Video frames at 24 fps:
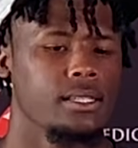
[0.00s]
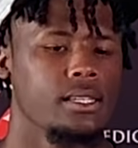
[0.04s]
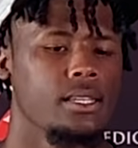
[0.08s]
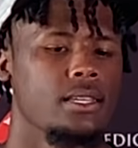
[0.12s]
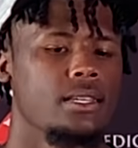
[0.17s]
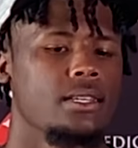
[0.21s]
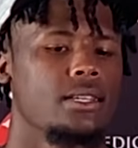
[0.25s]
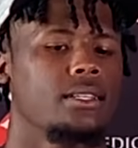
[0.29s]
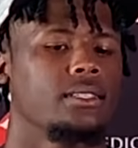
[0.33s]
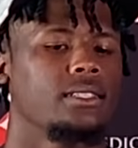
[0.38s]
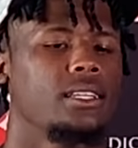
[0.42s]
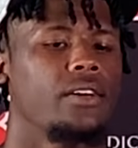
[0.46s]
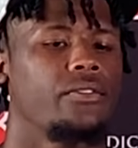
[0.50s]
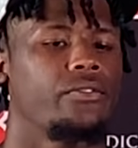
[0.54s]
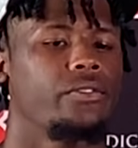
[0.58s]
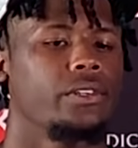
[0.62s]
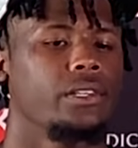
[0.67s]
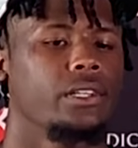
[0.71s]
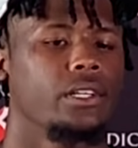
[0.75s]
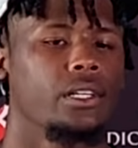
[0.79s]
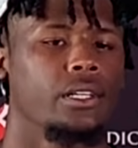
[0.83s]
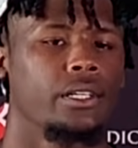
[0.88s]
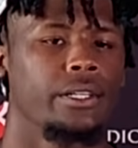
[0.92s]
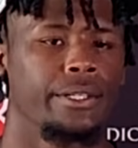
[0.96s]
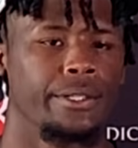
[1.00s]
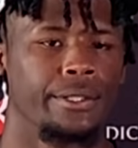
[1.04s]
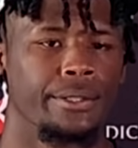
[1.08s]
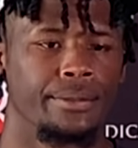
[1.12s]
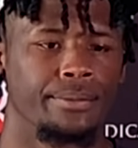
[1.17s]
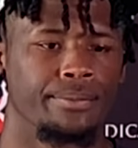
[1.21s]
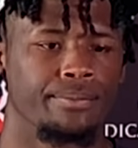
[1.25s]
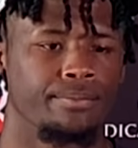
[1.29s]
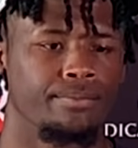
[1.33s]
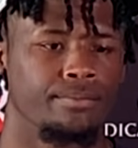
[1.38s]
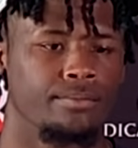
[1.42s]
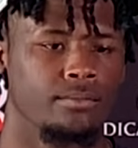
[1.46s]
Yeah, definitely.
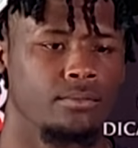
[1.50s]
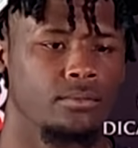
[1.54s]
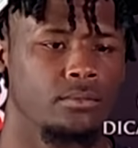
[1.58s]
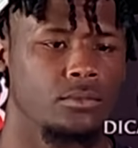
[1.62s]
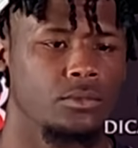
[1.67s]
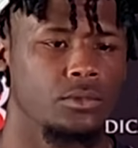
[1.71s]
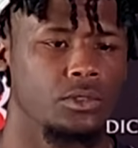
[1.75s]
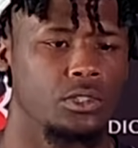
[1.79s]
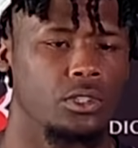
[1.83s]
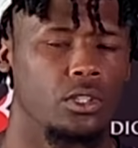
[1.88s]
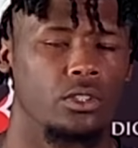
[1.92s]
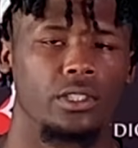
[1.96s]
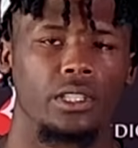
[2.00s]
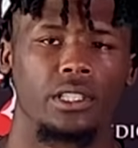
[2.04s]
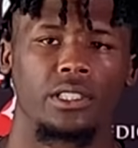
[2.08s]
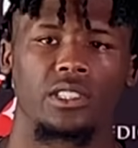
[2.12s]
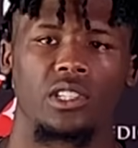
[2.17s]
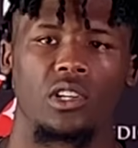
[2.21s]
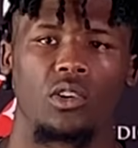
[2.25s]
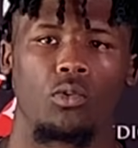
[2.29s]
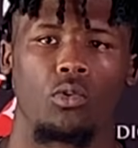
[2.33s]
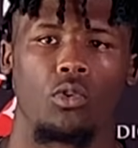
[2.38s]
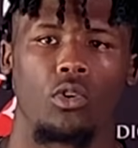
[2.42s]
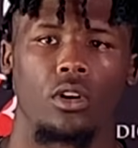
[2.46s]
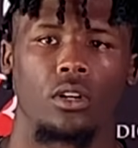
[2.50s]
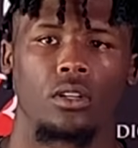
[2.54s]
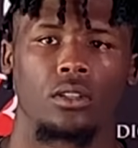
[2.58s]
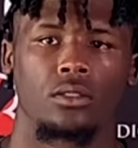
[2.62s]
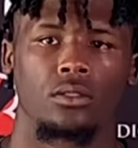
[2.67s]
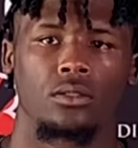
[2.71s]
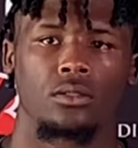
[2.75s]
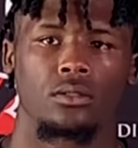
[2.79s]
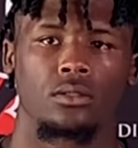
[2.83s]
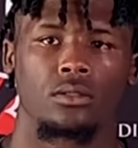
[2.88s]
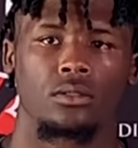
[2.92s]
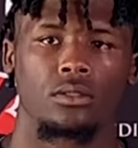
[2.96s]
Denzel Ward.
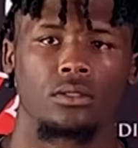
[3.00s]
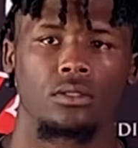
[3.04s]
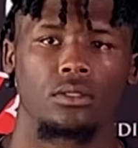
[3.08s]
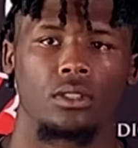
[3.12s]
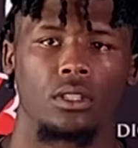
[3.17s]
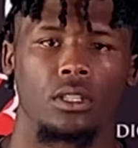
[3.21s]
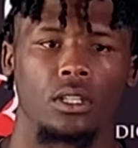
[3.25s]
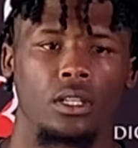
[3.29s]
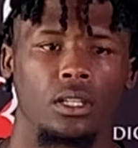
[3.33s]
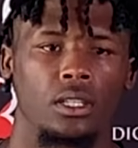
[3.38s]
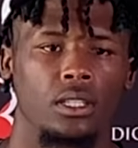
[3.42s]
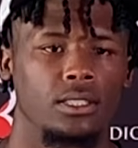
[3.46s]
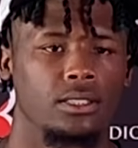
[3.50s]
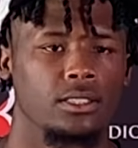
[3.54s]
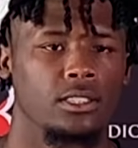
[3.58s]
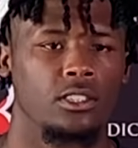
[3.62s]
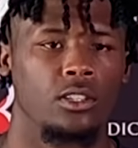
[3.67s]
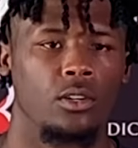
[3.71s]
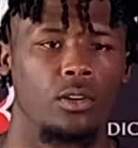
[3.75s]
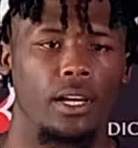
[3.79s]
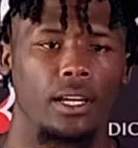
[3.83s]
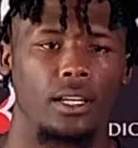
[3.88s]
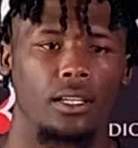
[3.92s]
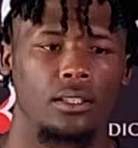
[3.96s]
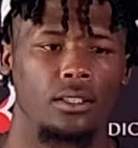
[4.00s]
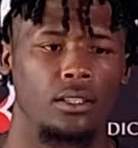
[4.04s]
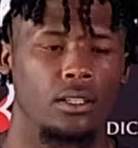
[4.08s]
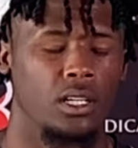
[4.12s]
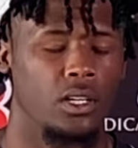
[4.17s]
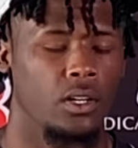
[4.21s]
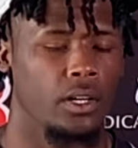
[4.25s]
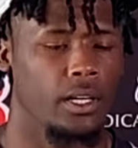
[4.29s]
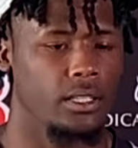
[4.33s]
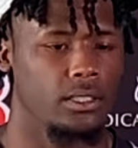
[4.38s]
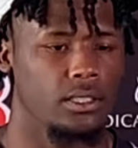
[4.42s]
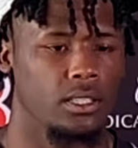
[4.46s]
He's quick
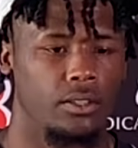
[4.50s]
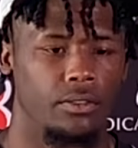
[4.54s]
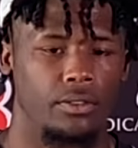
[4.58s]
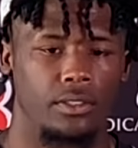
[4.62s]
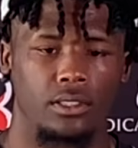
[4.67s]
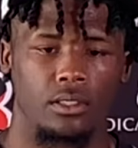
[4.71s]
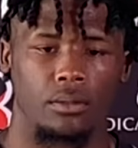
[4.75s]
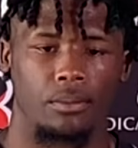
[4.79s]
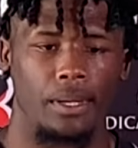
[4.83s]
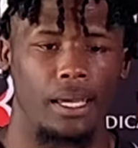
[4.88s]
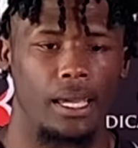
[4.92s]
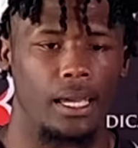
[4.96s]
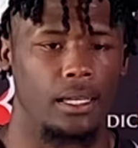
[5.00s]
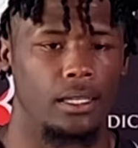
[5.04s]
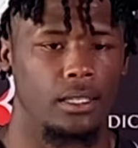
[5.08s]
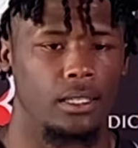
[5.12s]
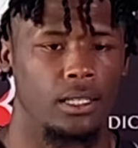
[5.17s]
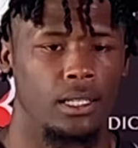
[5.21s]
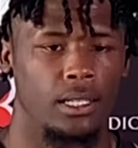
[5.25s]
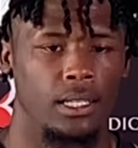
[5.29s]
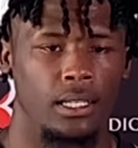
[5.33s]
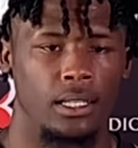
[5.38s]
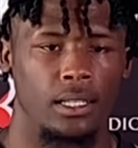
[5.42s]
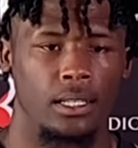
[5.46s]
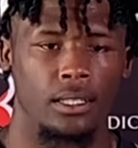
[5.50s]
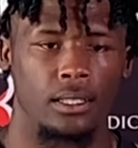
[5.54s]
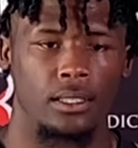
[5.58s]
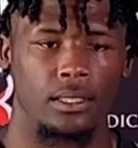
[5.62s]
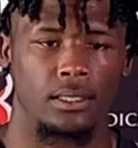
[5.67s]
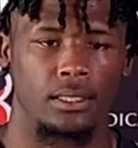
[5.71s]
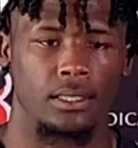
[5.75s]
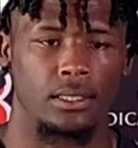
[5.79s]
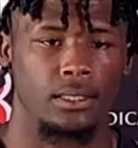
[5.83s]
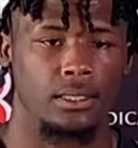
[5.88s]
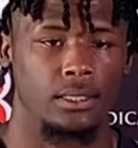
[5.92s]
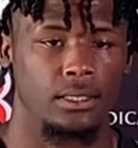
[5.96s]
defensive back.
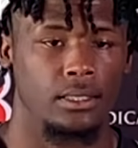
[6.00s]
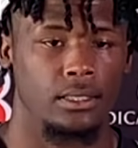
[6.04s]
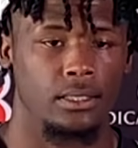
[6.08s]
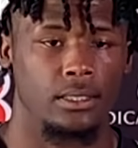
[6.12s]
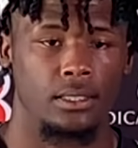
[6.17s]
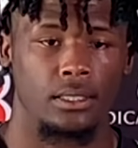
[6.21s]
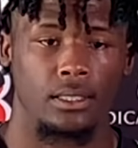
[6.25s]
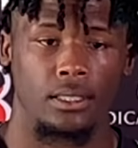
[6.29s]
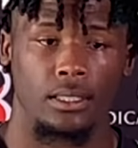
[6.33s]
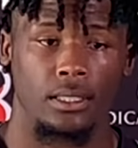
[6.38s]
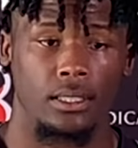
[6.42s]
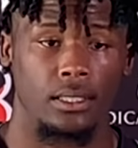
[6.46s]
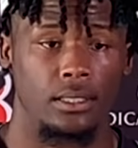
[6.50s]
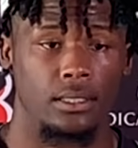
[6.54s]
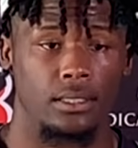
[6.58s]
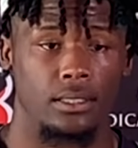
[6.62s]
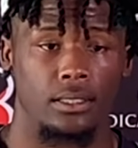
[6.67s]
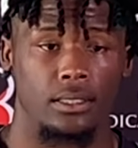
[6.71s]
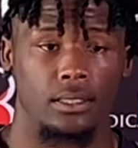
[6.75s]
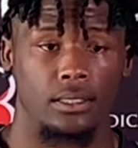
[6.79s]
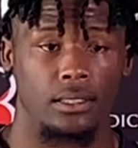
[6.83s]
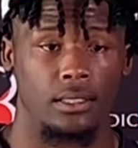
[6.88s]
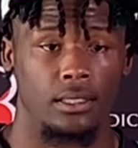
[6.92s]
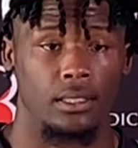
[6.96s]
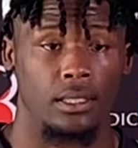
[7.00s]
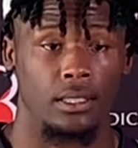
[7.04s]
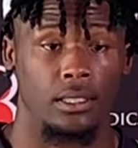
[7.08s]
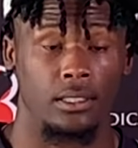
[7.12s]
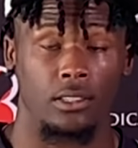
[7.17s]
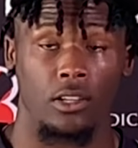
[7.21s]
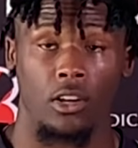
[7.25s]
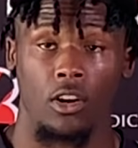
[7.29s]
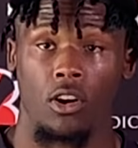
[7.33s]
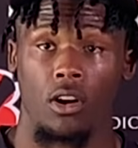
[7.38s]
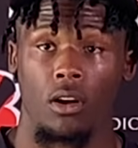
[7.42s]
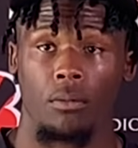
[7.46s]
He's
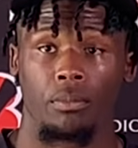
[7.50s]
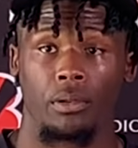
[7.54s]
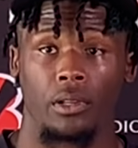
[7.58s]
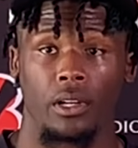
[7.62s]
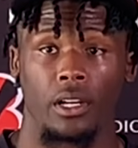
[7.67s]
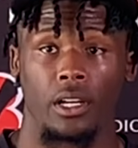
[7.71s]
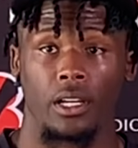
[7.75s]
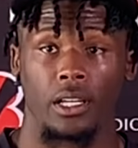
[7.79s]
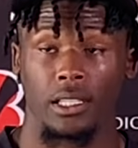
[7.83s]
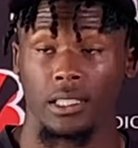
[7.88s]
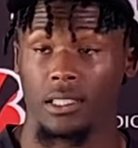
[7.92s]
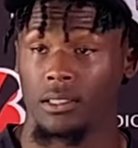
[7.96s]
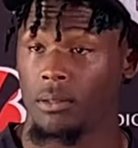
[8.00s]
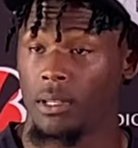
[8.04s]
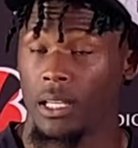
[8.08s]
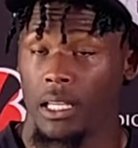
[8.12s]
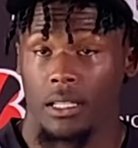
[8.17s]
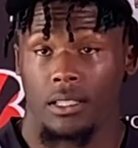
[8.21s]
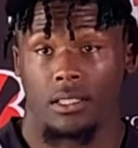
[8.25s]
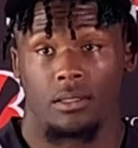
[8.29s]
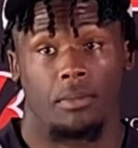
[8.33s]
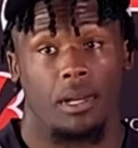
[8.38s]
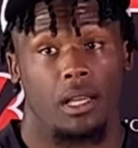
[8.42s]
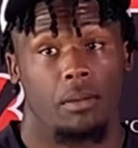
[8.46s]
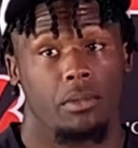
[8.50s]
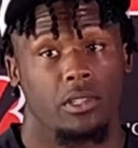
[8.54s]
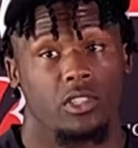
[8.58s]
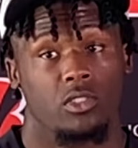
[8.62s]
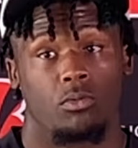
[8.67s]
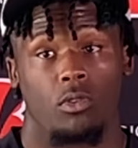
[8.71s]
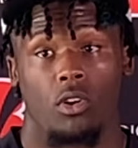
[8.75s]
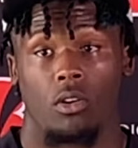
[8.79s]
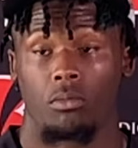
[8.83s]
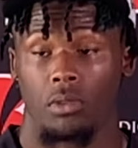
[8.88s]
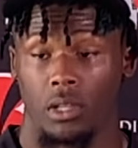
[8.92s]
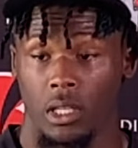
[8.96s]
a hard player. He's might be
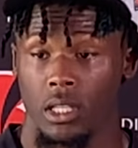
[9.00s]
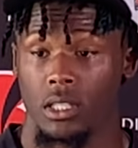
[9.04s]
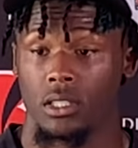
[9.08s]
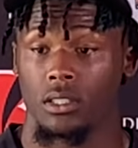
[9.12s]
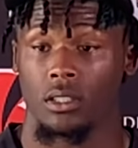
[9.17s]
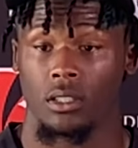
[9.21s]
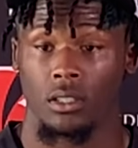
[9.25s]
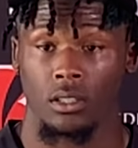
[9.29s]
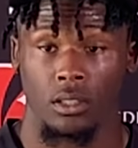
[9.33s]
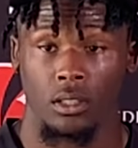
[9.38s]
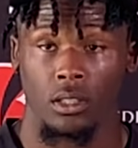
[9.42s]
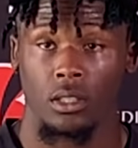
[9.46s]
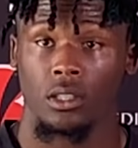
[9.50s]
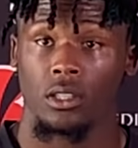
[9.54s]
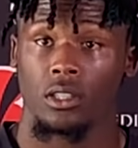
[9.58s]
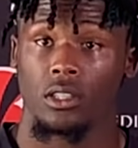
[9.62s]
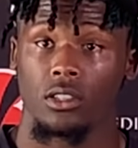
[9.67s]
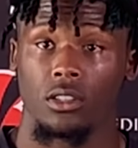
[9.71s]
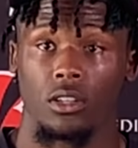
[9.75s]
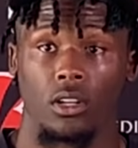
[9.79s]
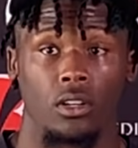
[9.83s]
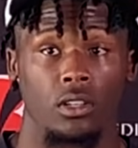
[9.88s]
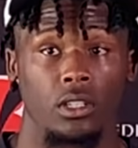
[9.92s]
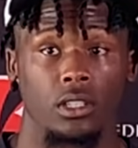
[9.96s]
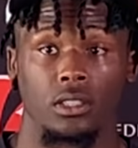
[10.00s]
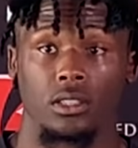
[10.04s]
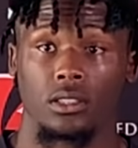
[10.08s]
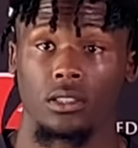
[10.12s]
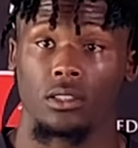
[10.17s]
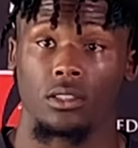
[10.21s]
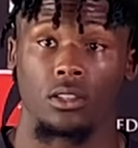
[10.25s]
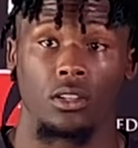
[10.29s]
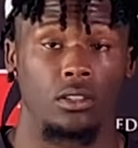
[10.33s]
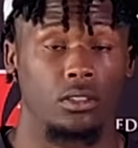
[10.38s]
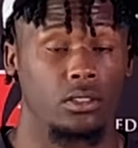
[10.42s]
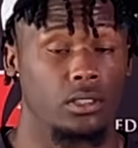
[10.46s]
small, but he's
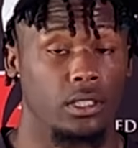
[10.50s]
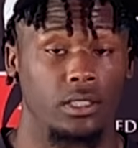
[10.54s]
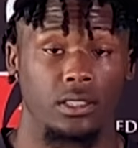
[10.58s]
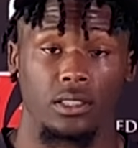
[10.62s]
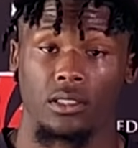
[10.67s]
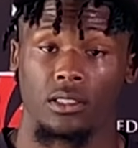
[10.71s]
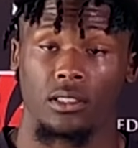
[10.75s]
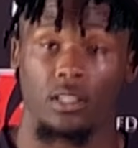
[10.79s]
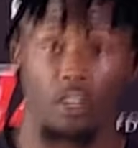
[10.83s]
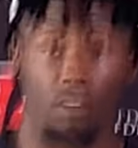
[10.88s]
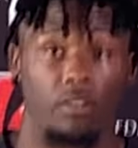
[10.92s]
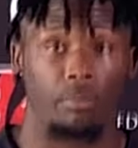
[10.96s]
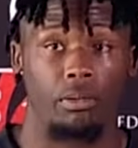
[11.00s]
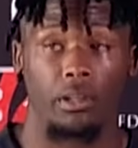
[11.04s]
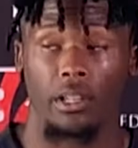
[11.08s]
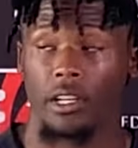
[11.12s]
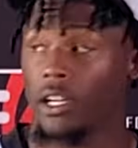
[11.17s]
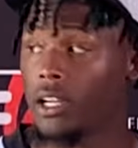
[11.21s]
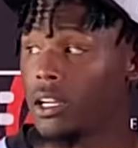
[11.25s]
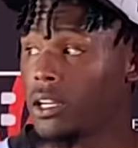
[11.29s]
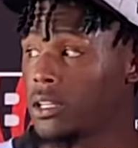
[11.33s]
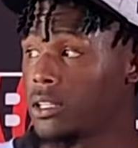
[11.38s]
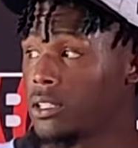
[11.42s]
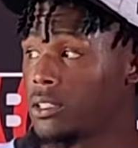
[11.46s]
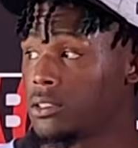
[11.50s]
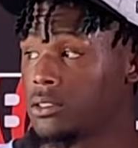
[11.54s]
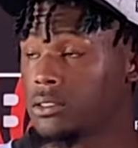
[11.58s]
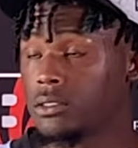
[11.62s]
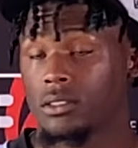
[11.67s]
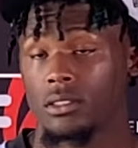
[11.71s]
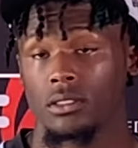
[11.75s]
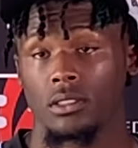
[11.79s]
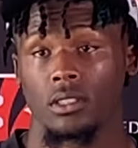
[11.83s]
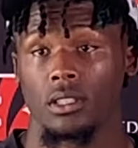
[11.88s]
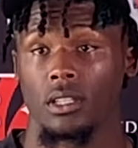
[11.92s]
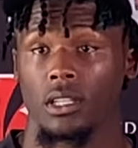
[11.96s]
a tough player and
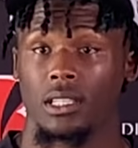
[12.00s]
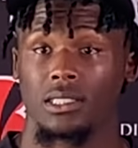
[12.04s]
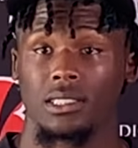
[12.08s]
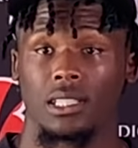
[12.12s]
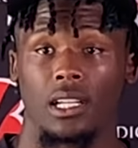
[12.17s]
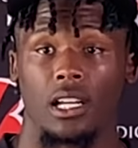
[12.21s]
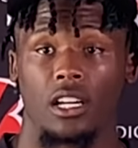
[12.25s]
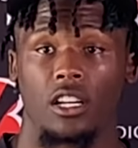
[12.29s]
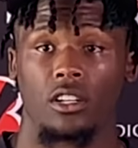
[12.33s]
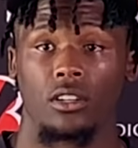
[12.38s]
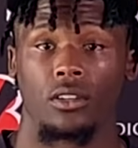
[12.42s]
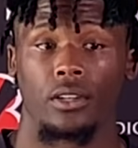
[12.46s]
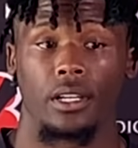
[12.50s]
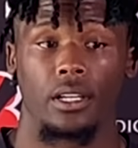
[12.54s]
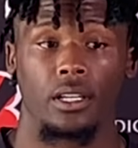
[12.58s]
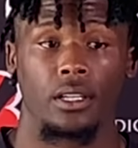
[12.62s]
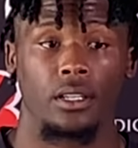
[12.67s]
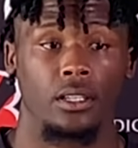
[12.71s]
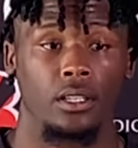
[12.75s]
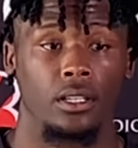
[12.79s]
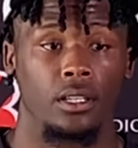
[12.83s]
has a lot of grit.